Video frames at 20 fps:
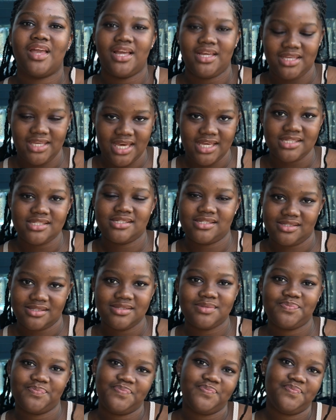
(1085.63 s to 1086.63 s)
Yes,
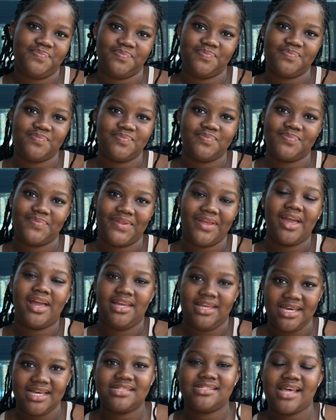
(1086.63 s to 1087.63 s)

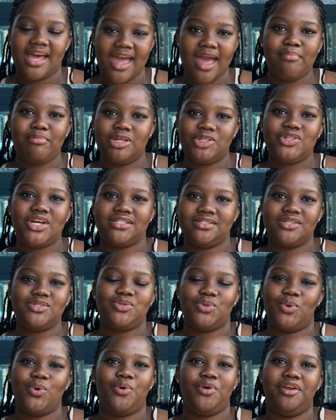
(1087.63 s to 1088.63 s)
I am attracted
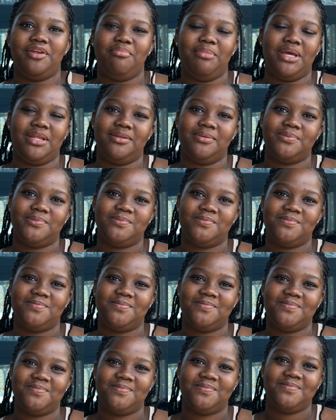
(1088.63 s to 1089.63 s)
to Korean men.
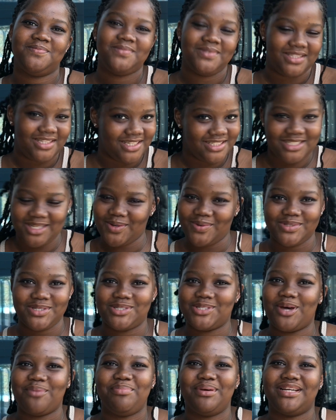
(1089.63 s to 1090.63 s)
Let's close the
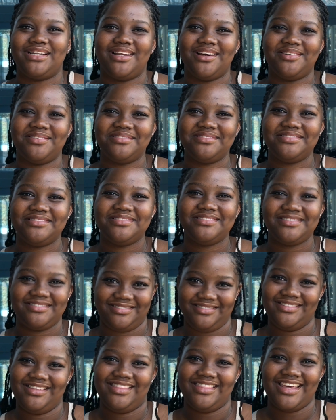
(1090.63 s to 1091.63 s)
topic now.
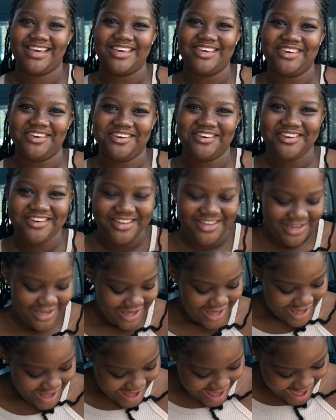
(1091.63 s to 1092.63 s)
Thank you.
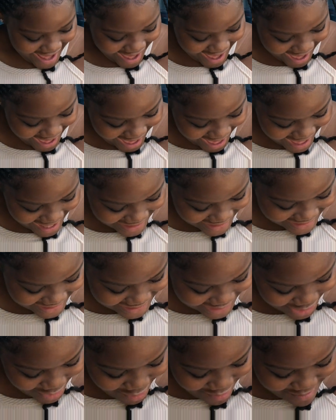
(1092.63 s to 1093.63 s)

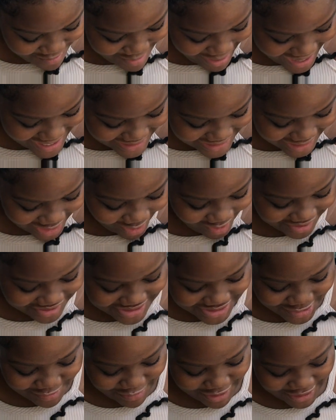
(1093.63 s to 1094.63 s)
And Umbali
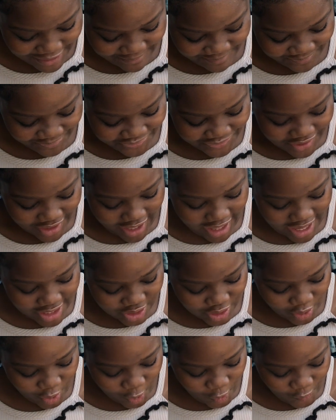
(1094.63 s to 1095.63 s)
asked me, are
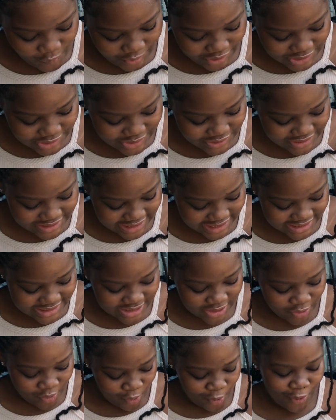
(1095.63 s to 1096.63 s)
you open to
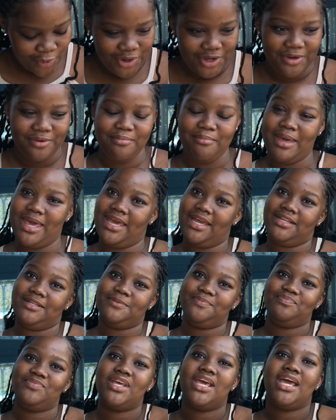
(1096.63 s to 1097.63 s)
dating Korean men?